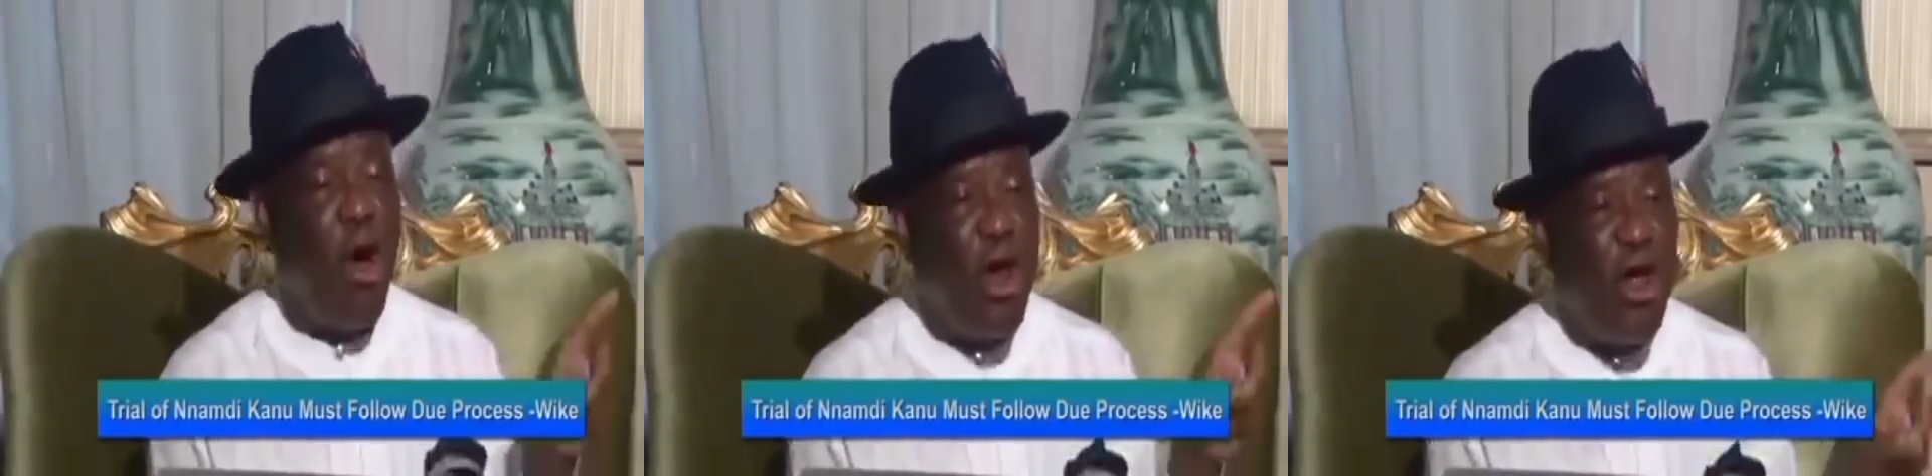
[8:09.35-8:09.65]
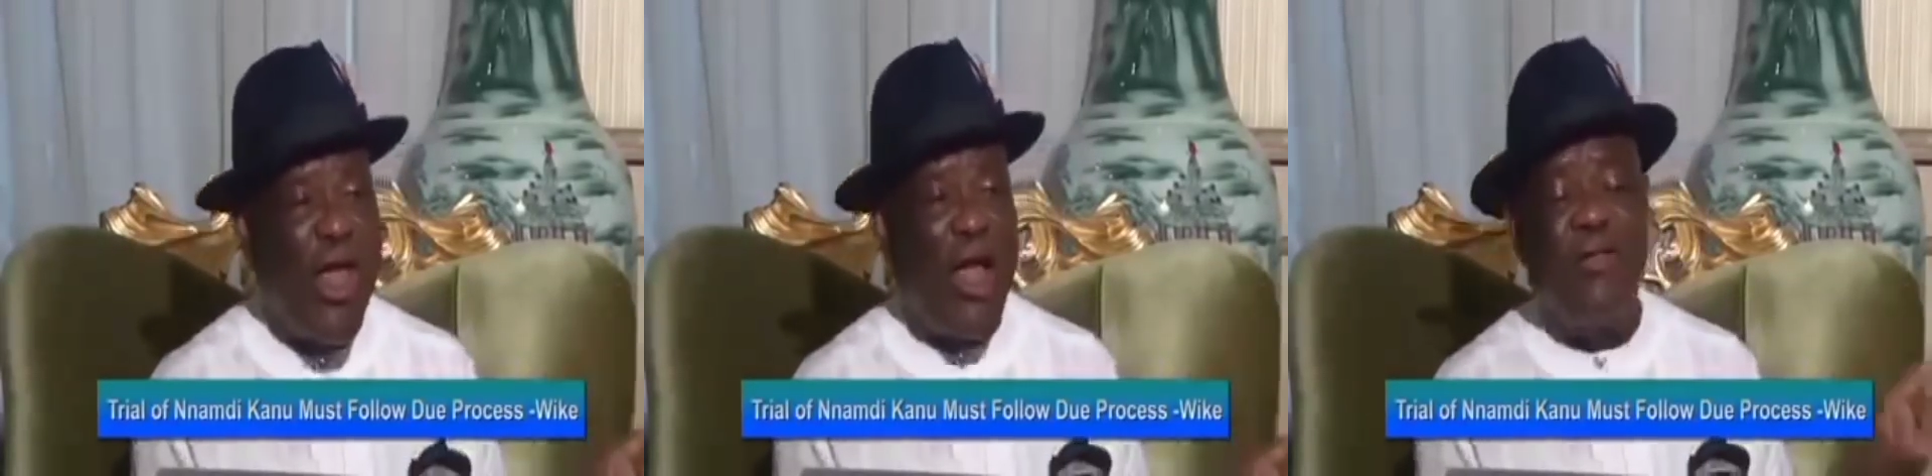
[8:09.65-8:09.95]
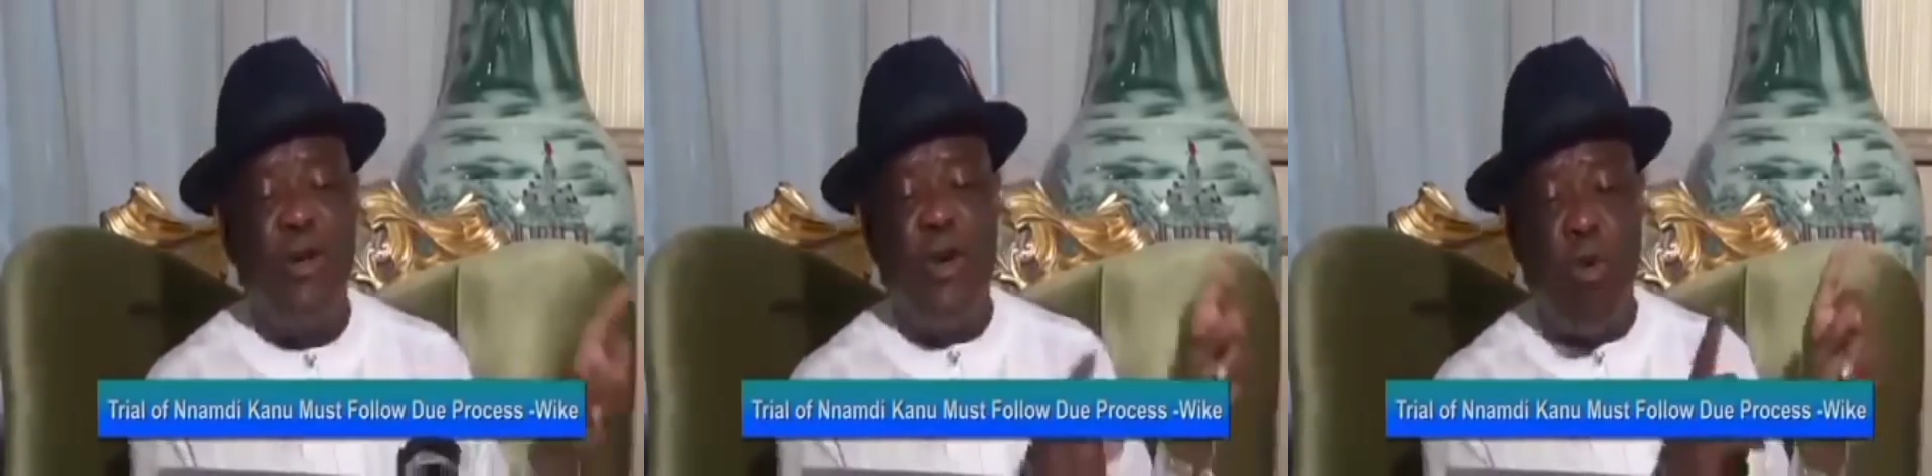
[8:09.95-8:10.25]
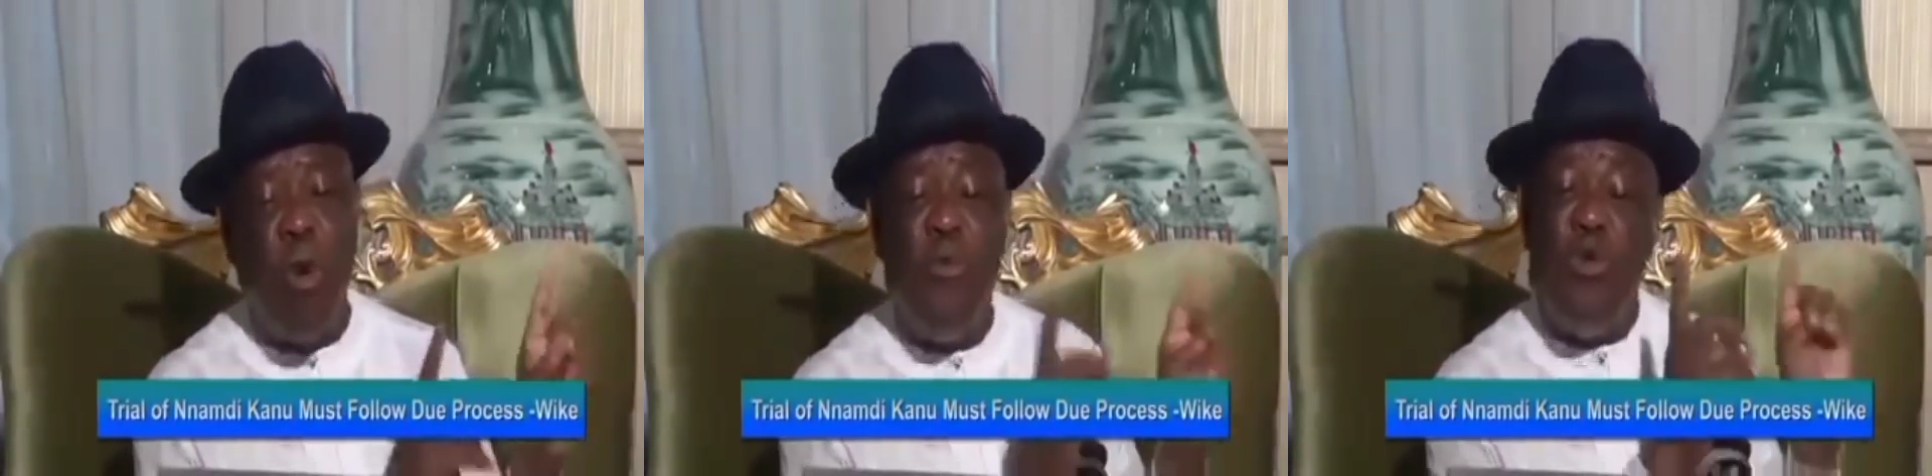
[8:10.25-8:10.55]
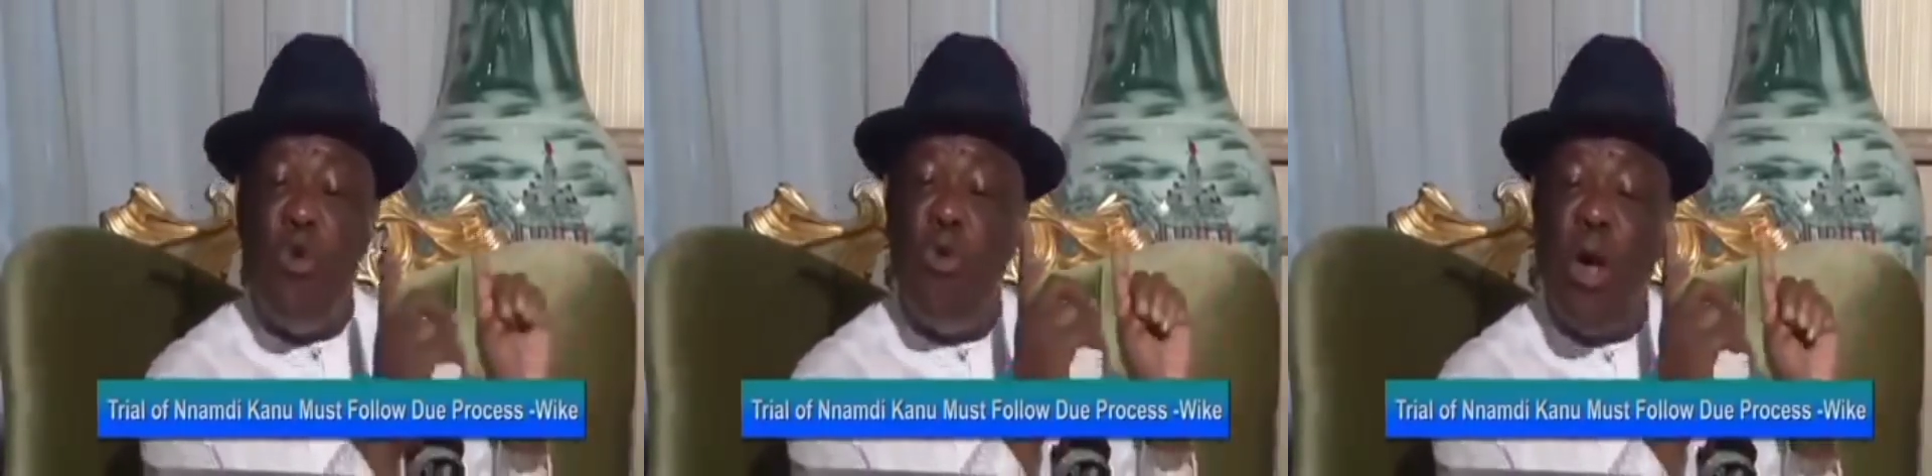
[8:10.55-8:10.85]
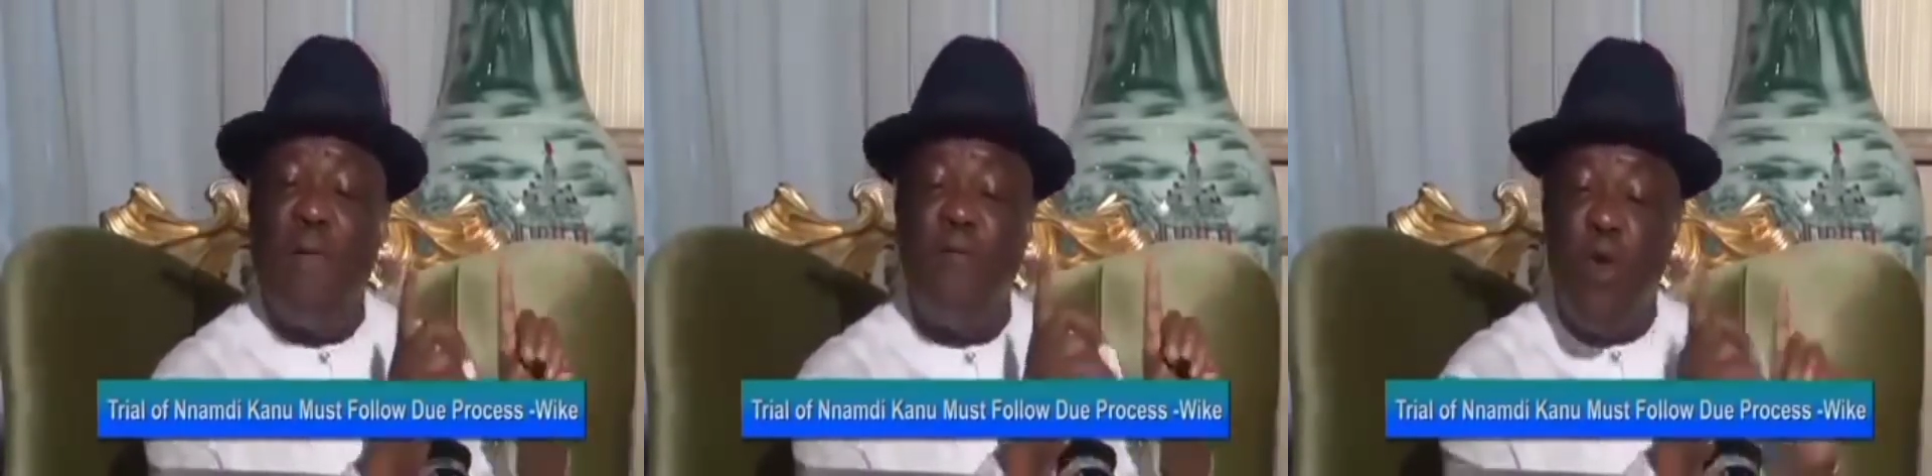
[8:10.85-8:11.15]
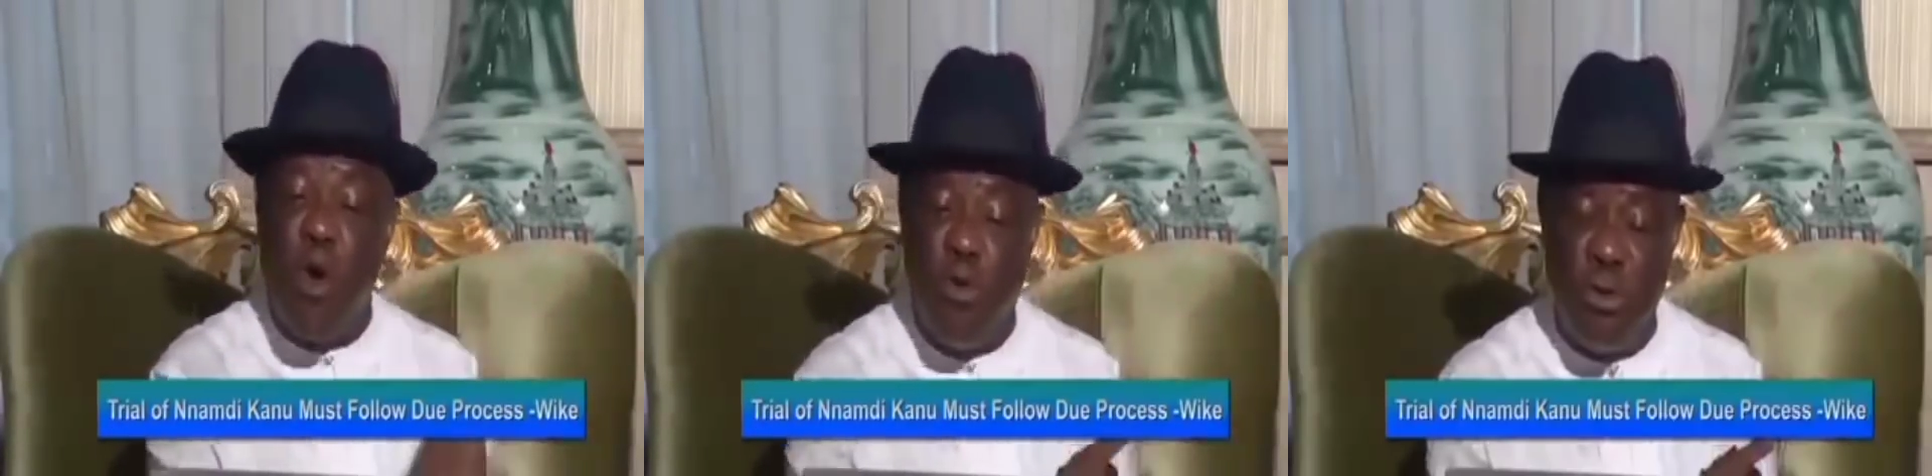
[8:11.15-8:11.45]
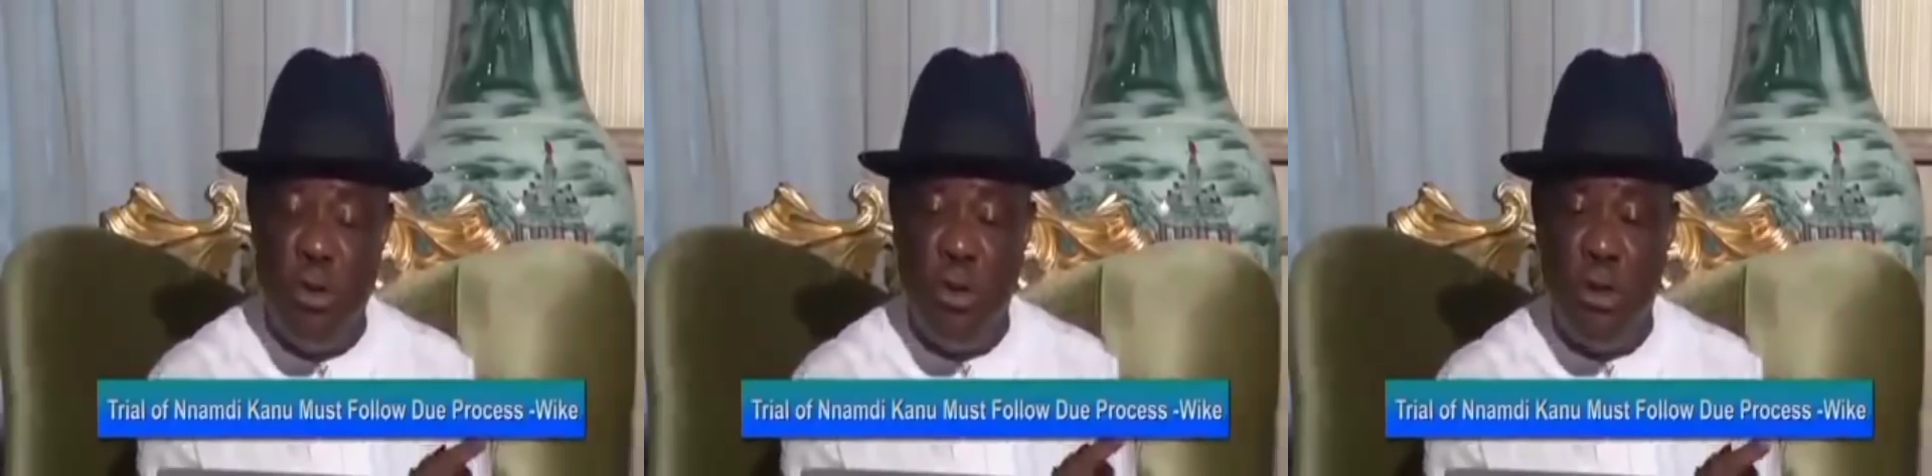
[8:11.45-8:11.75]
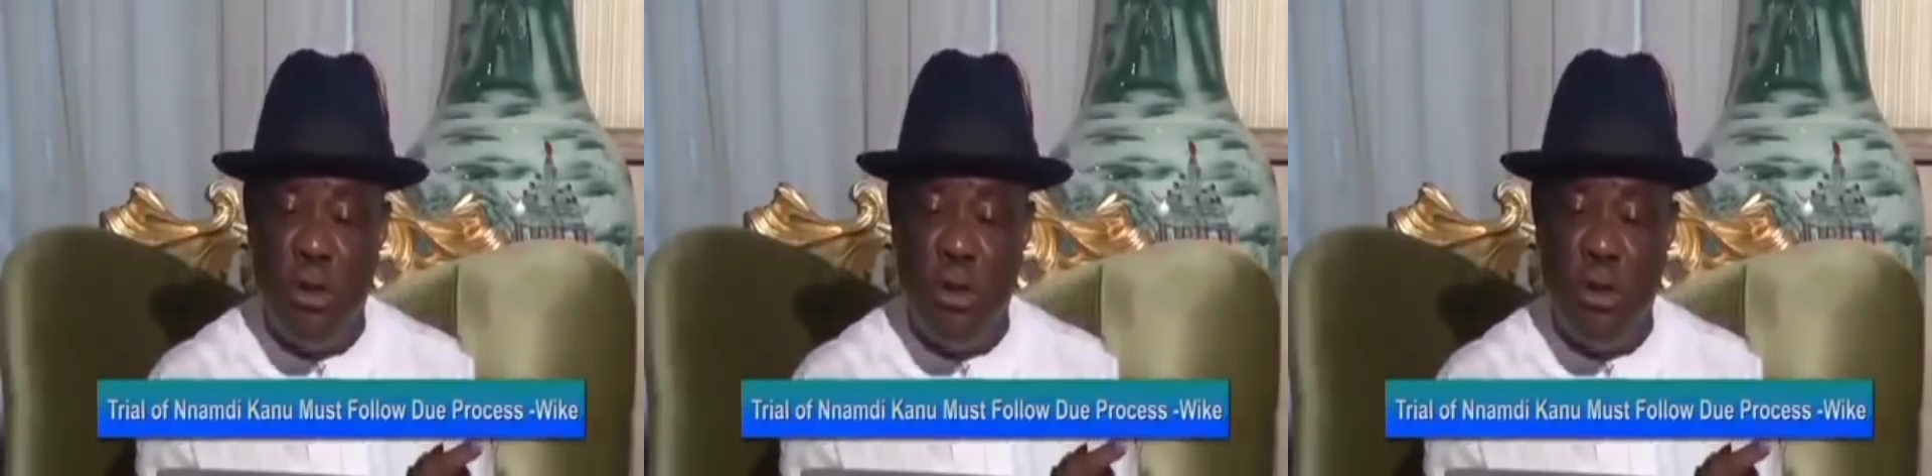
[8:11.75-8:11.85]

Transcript: all others whom you have known